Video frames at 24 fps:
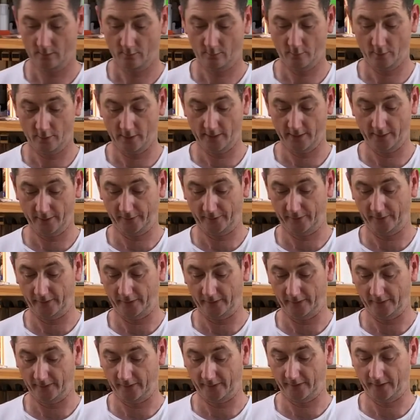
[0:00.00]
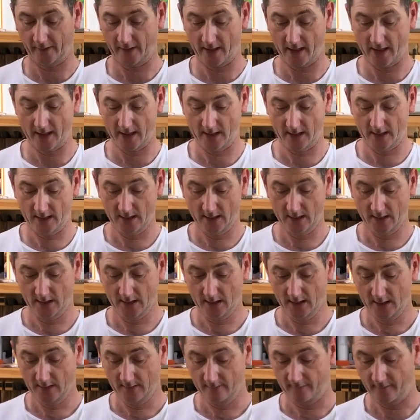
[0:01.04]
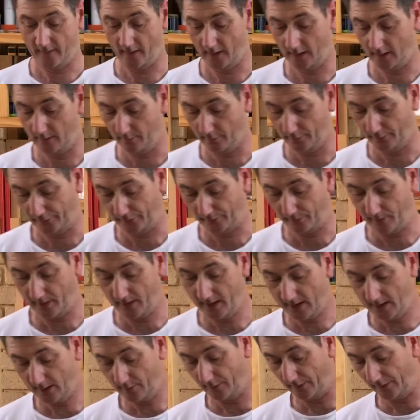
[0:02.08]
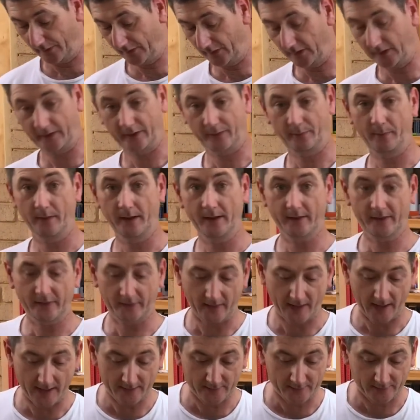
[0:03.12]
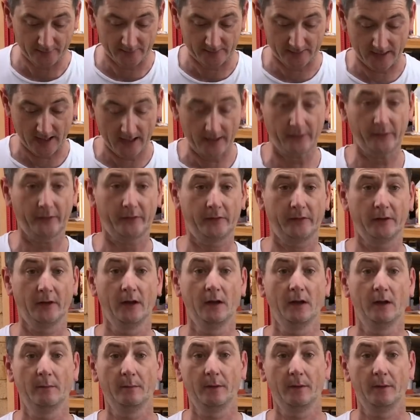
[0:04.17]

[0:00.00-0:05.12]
What else does it say? Variable speed with 6 speed stages, yes.